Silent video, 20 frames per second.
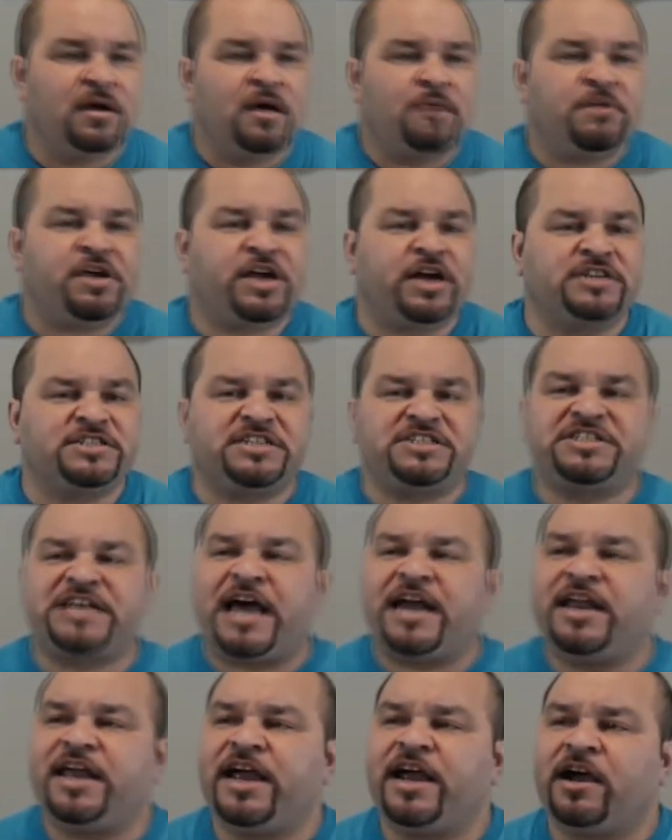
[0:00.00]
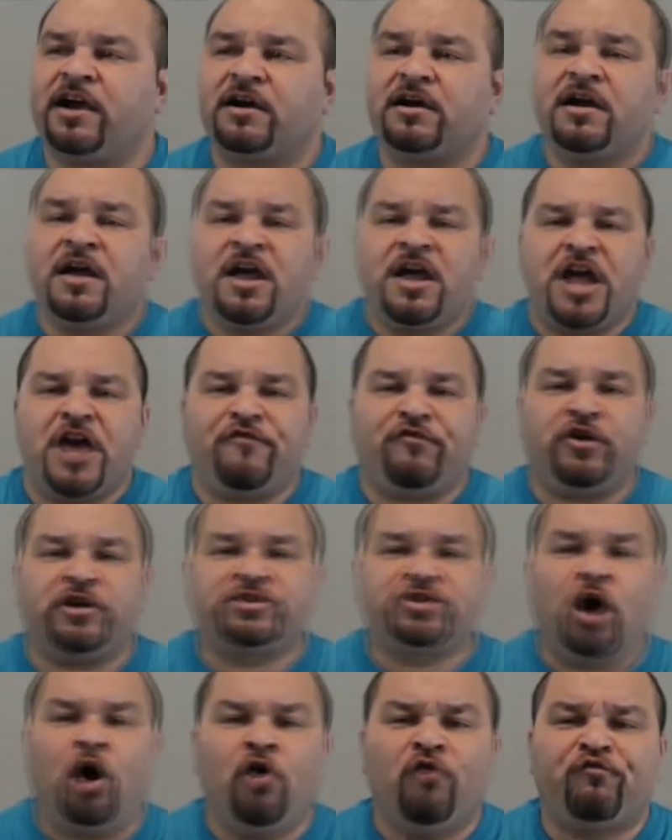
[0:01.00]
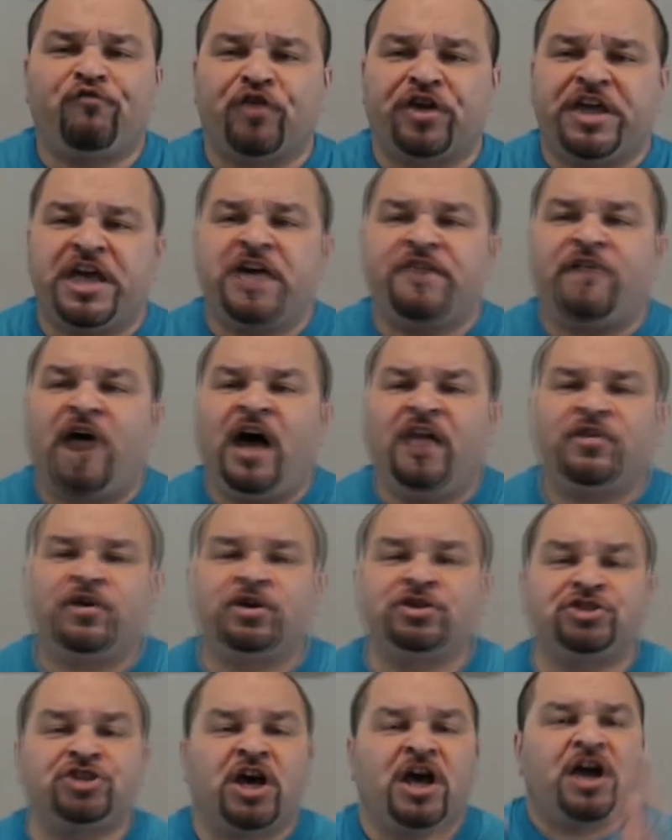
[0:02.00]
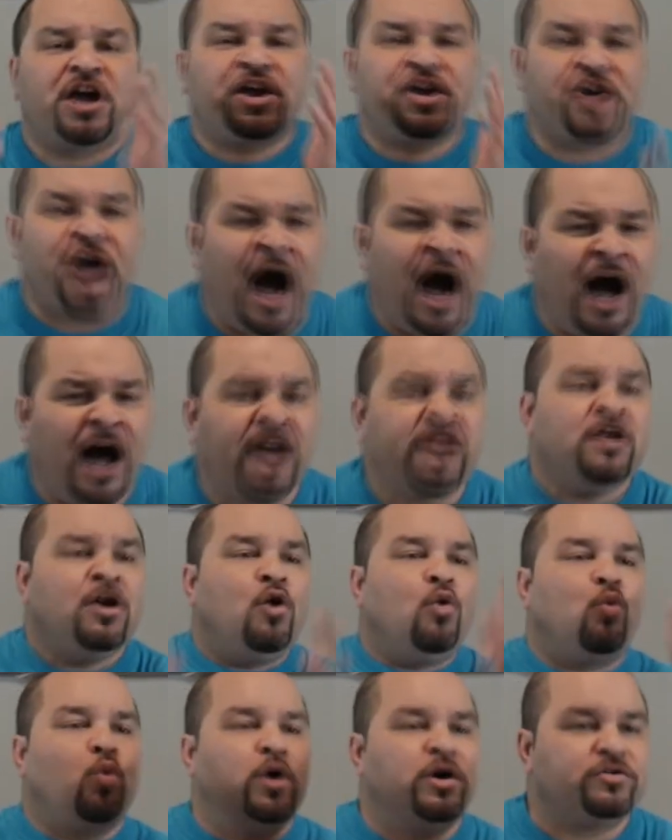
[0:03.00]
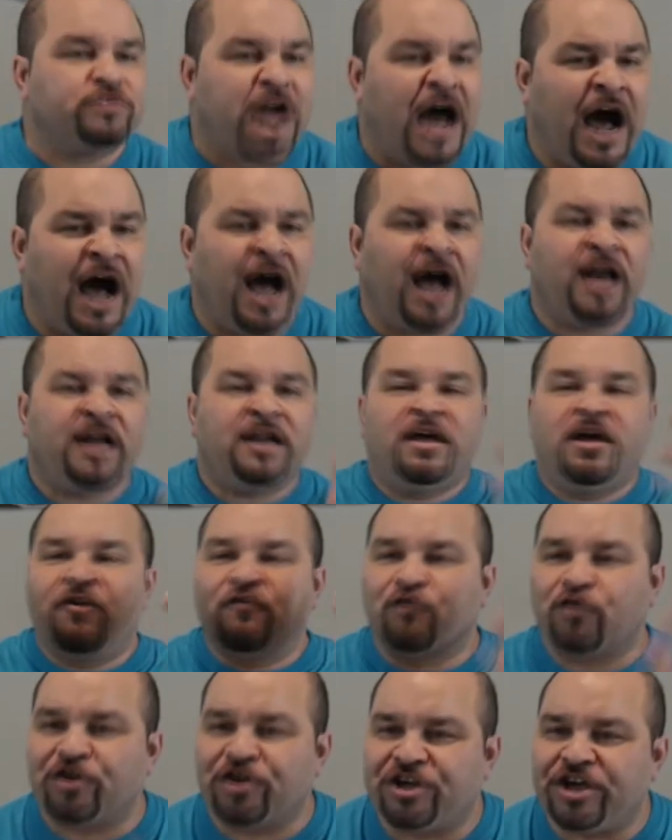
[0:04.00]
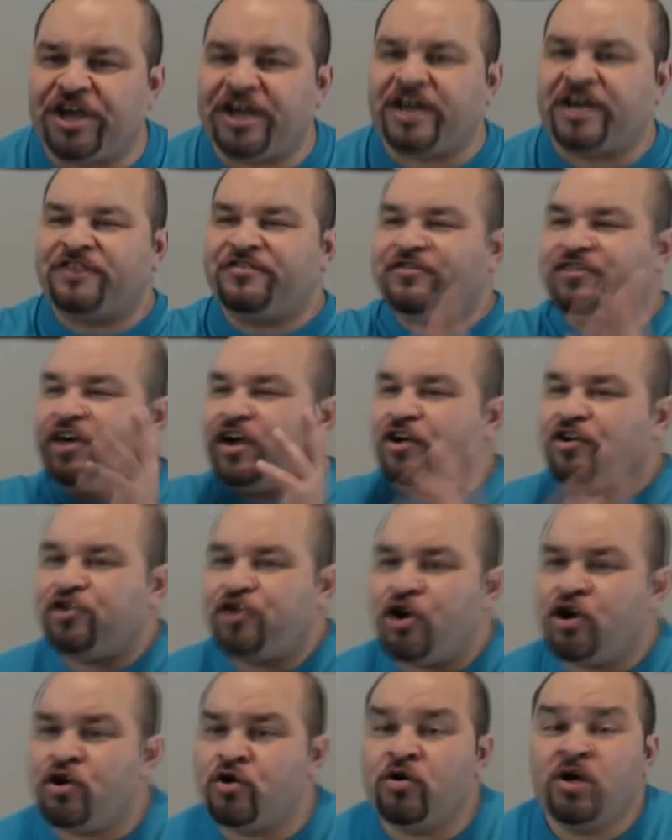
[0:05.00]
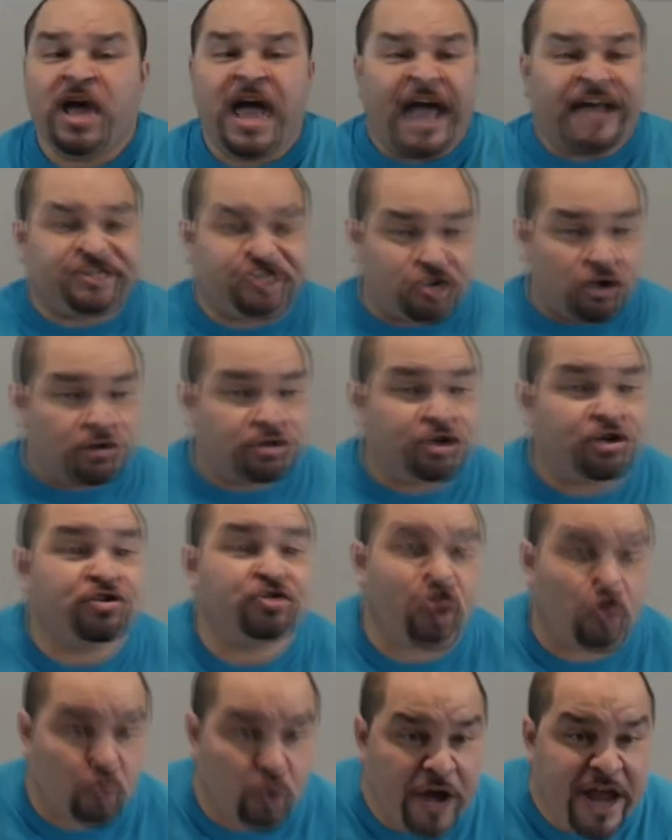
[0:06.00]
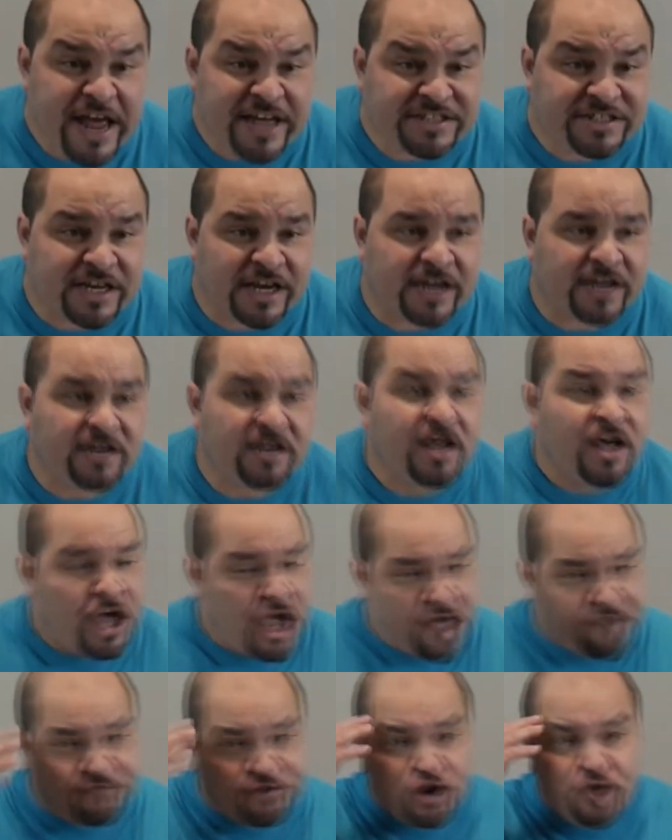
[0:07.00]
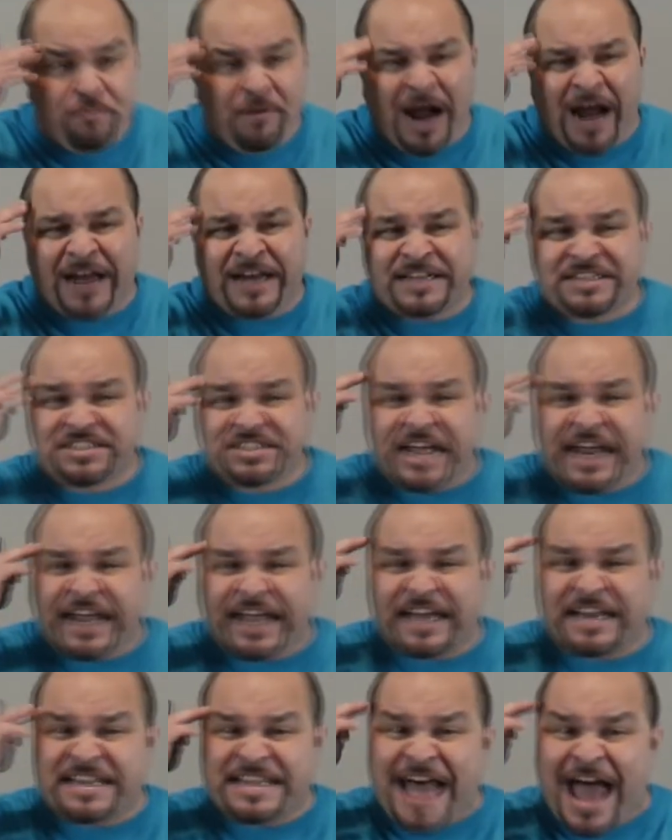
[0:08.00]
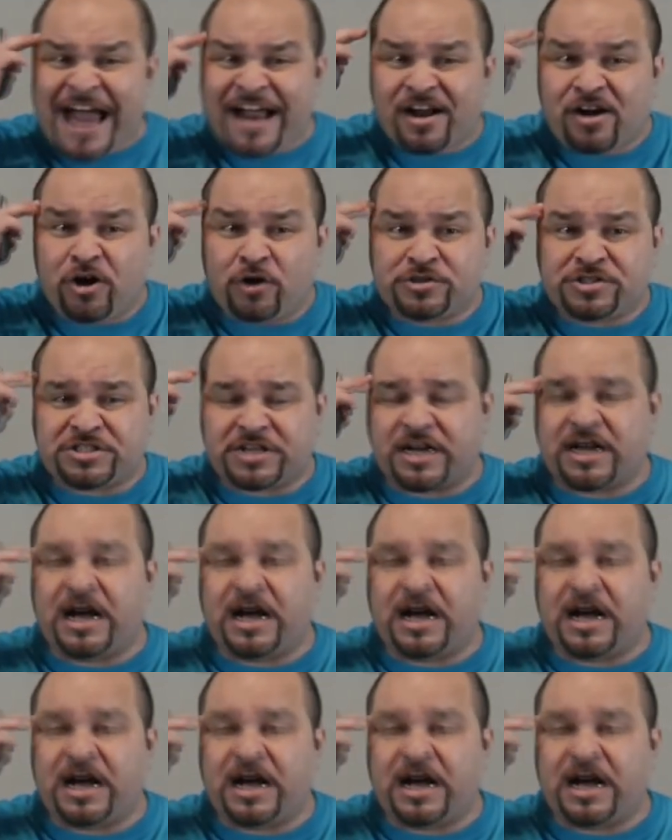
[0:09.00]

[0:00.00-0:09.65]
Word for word: Because it said here, if you don't forgive others, God will not forgive you. And so you, the reason, if your mind is thinking that close to